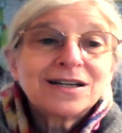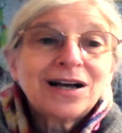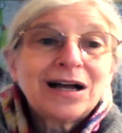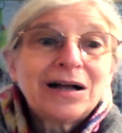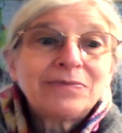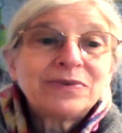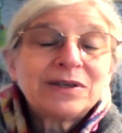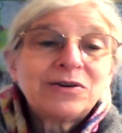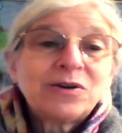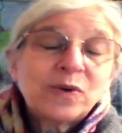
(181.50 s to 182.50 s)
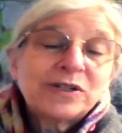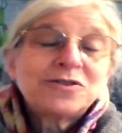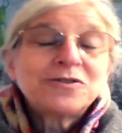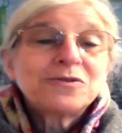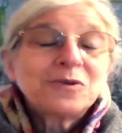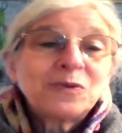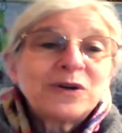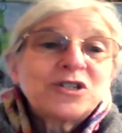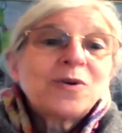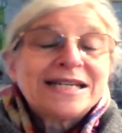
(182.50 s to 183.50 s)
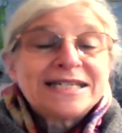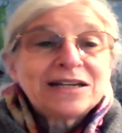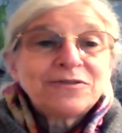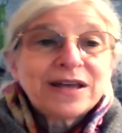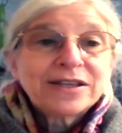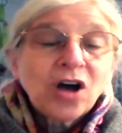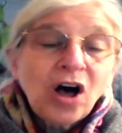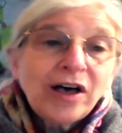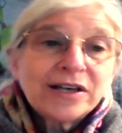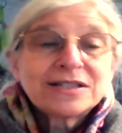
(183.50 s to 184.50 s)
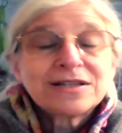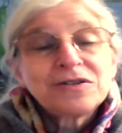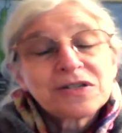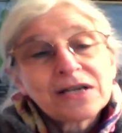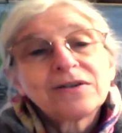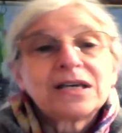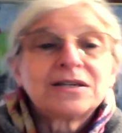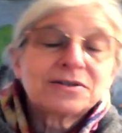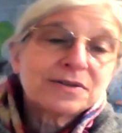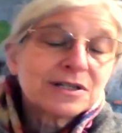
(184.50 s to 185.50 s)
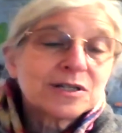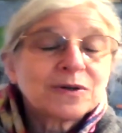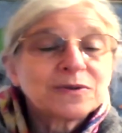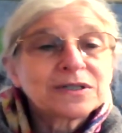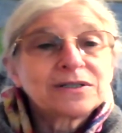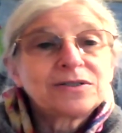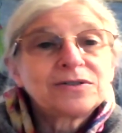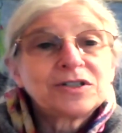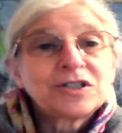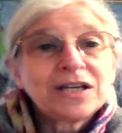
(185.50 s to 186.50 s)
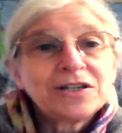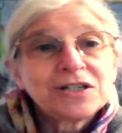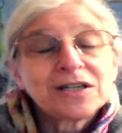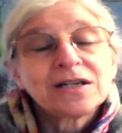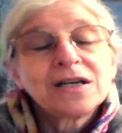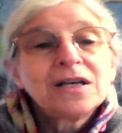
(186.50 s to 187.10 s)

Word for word: Um, you know, once you, once you identify the cause, then you say, okay, so this is what we're going to do to change it.